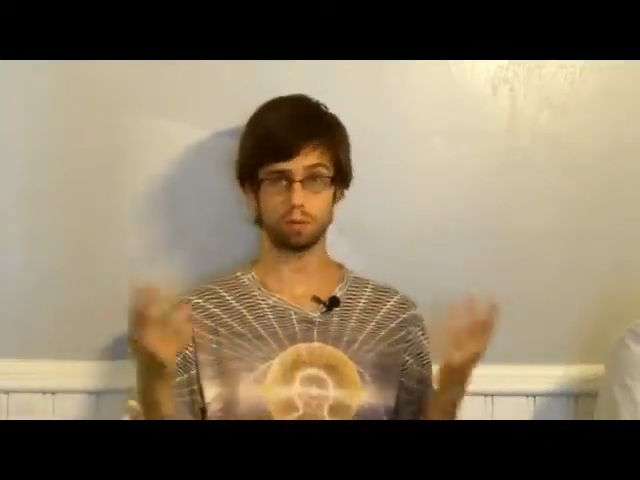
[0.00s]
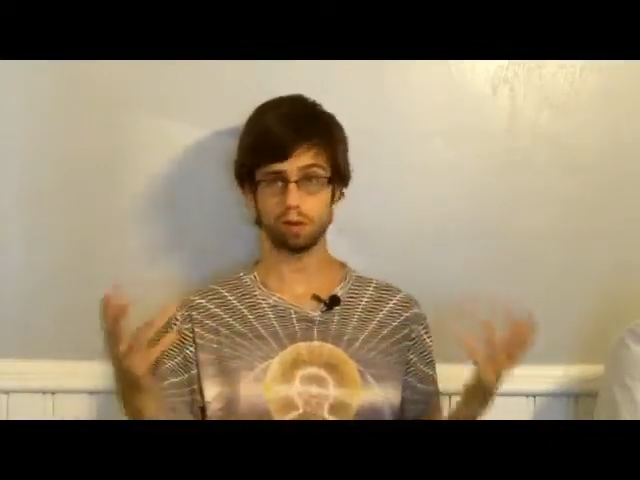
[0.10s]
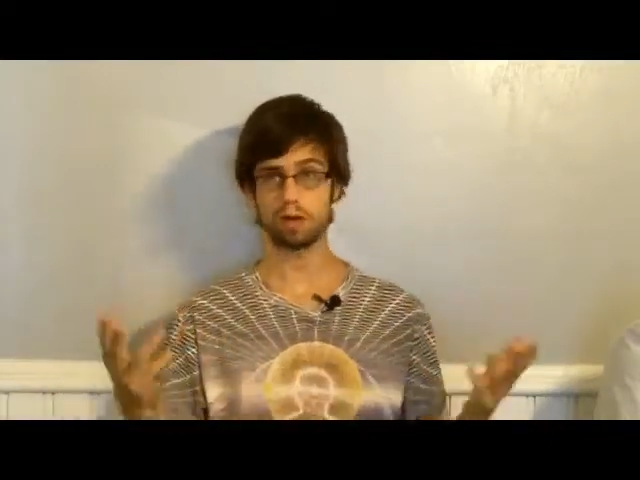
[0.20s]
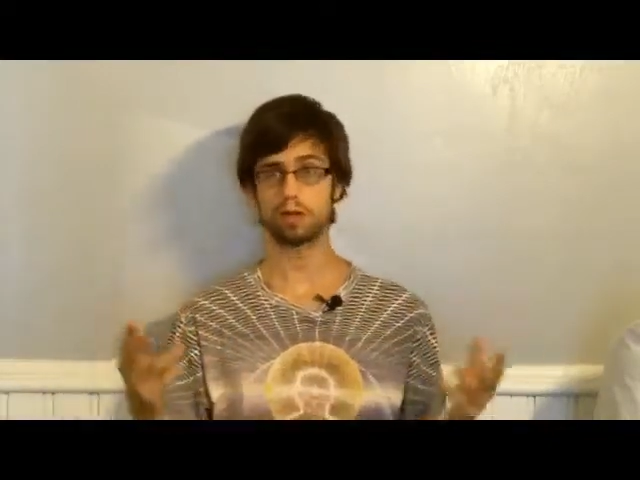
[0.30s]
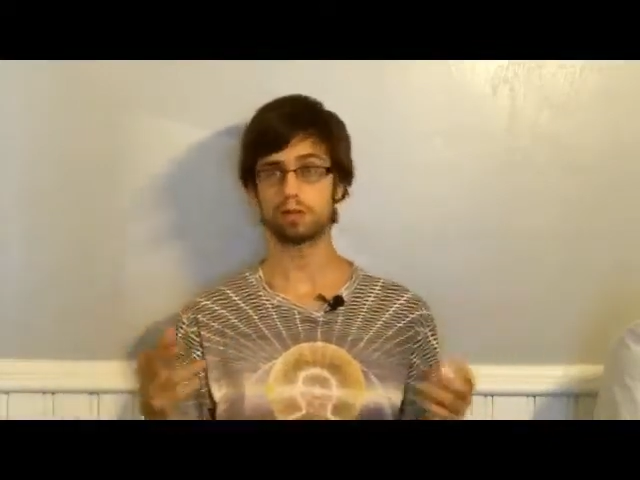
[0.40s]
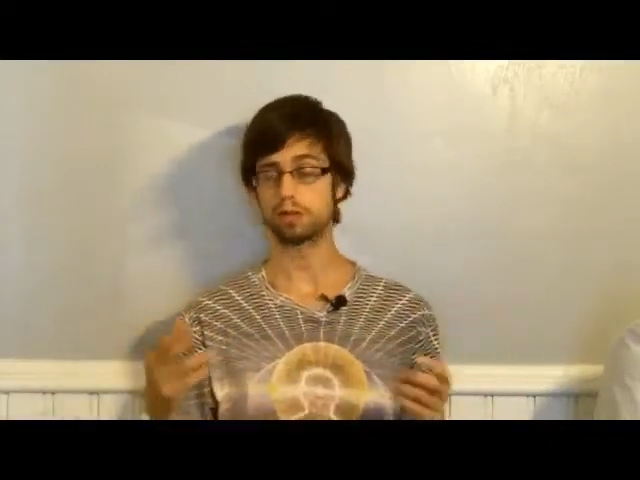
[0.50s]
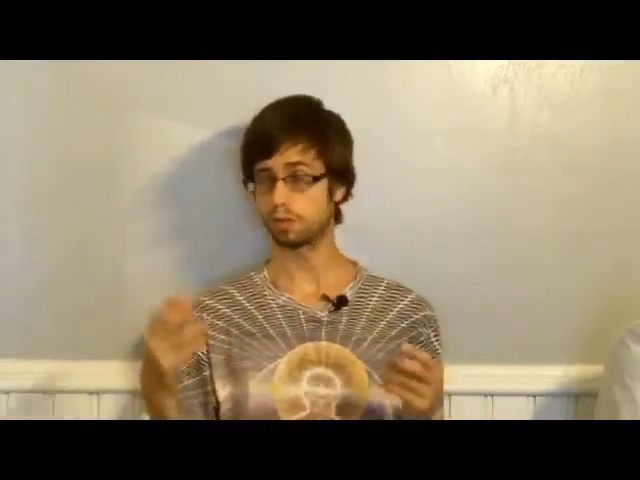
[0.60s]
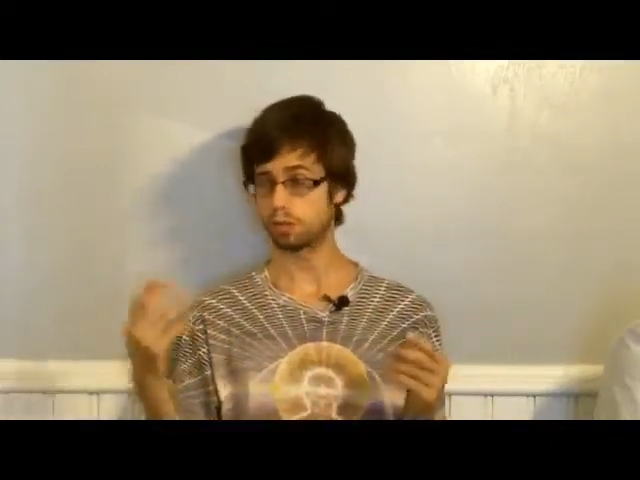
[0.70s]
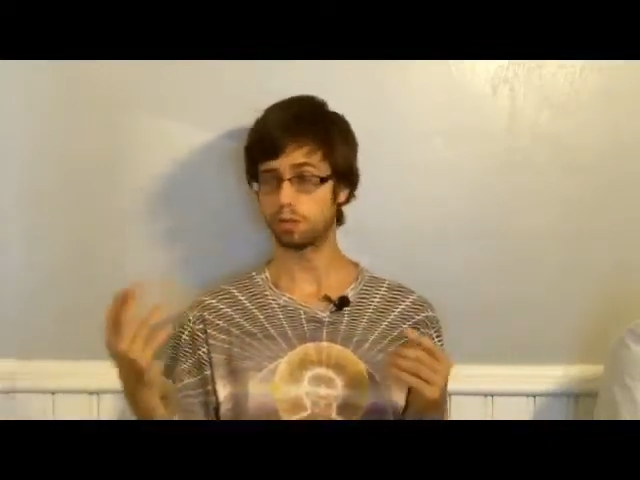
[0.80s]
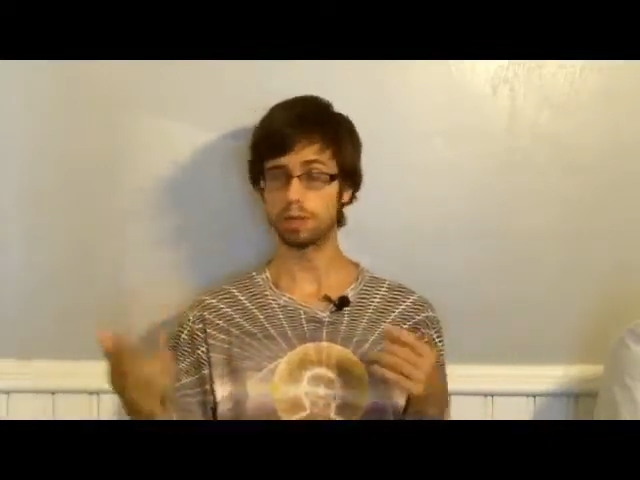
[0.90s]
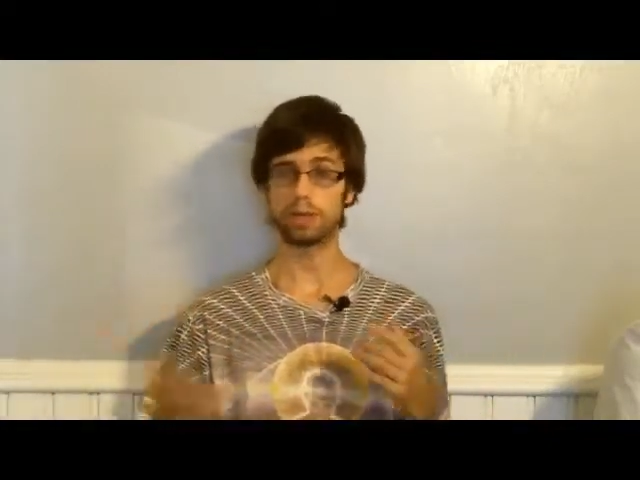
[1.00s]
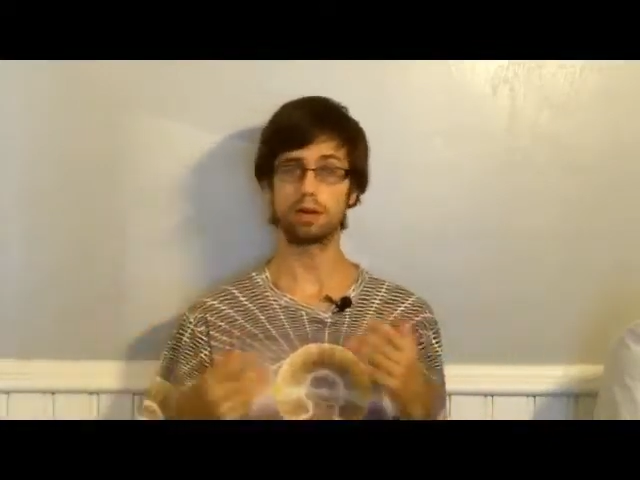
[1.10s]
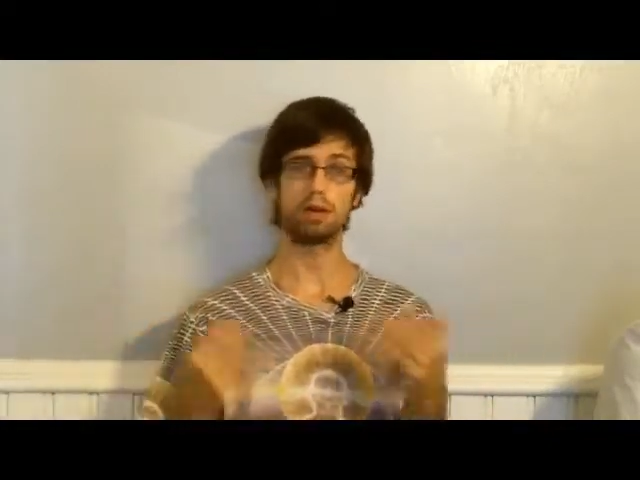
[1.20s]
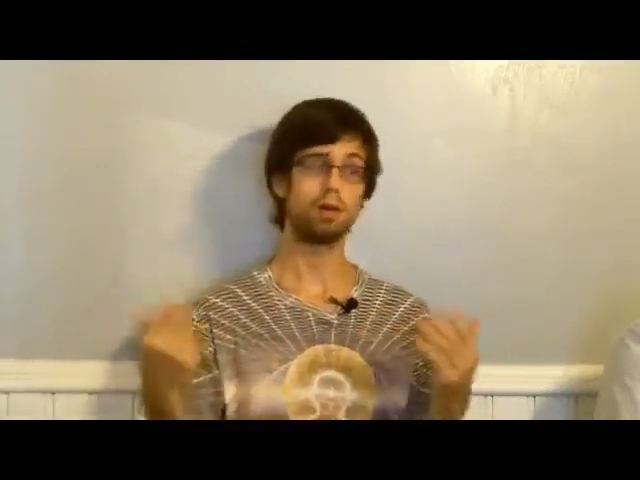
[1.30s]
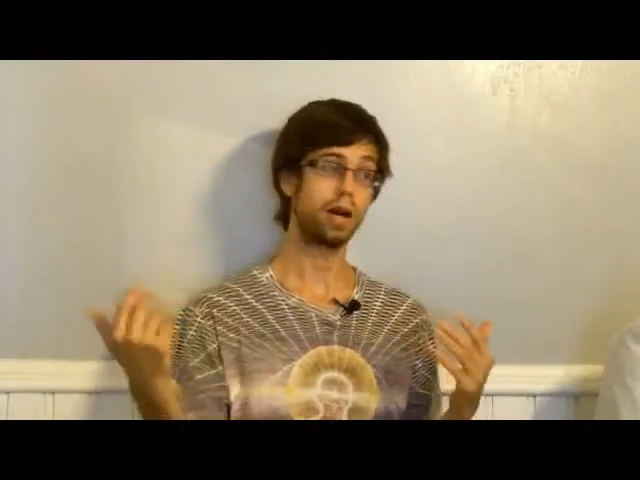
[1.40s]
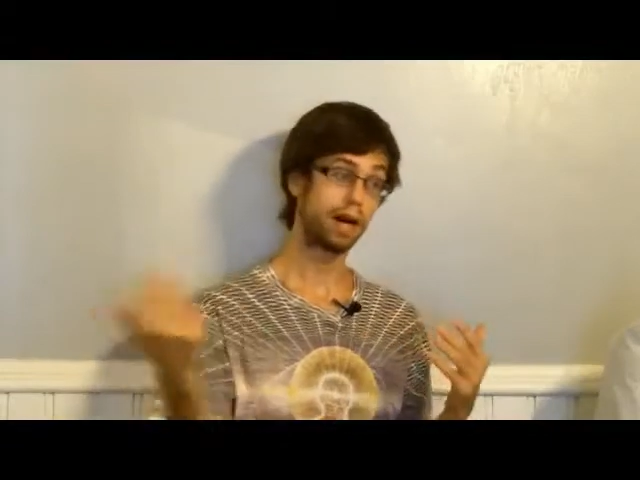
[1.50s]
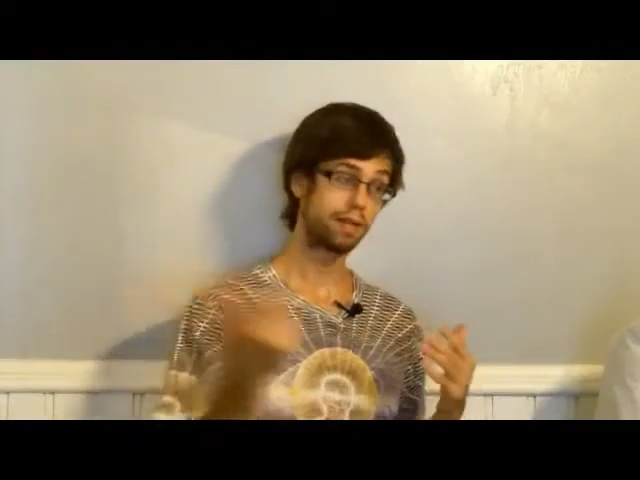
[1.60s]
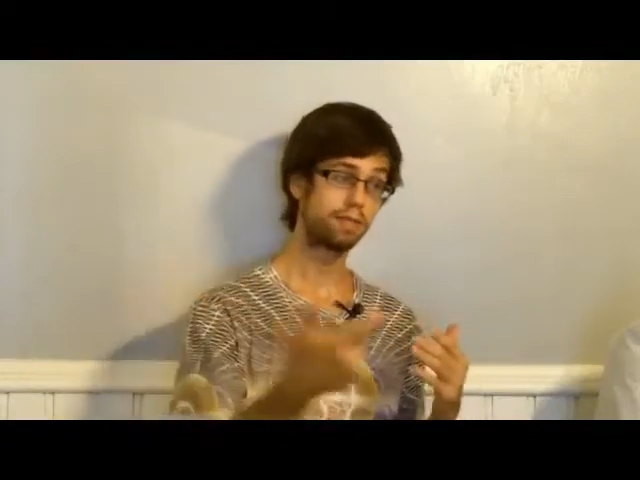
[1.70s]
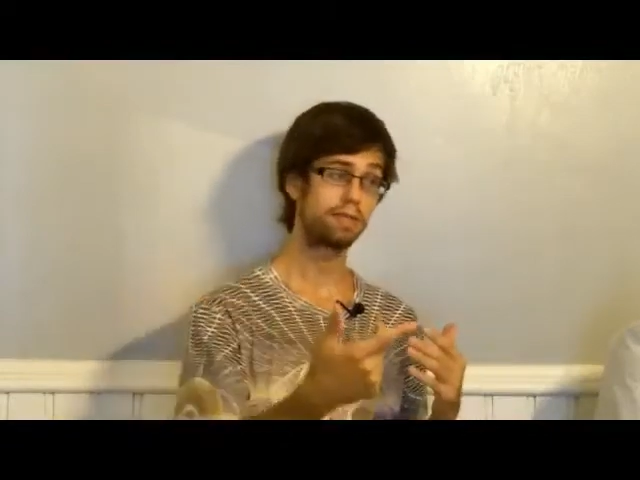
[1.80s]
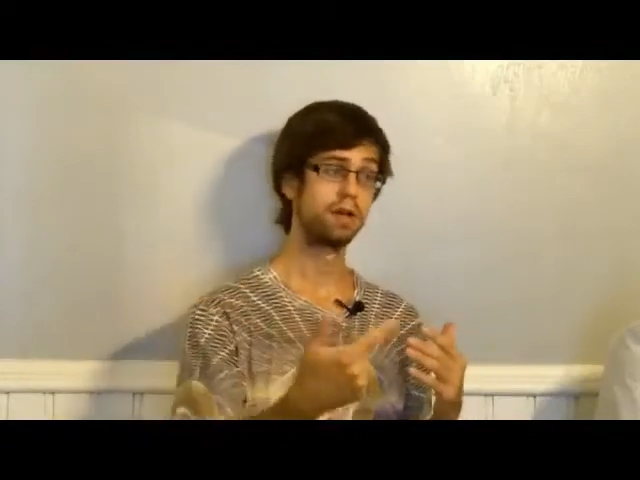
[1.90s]
water so that we can all
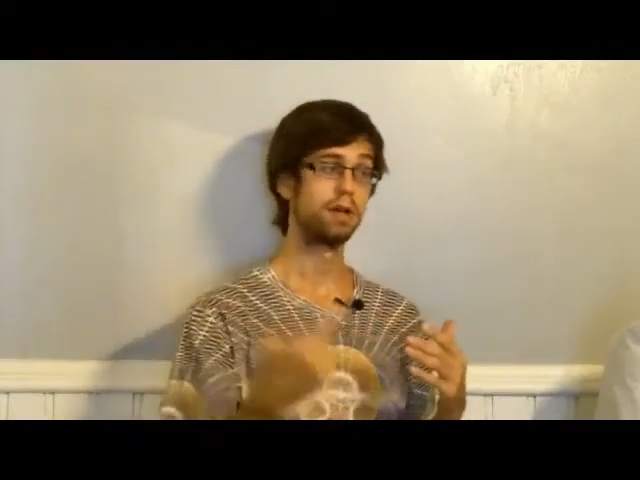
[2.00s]
have